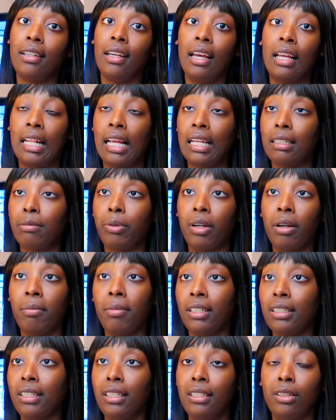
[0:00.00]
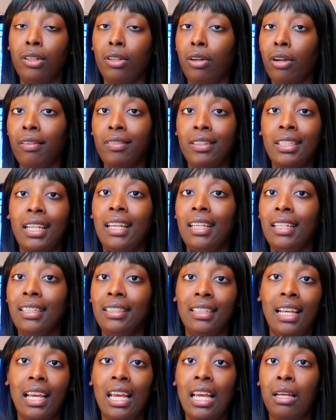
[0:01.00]
And that's pretty much it. You don't have to take
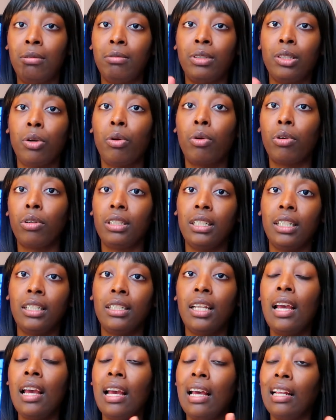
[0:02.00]
exams, courses.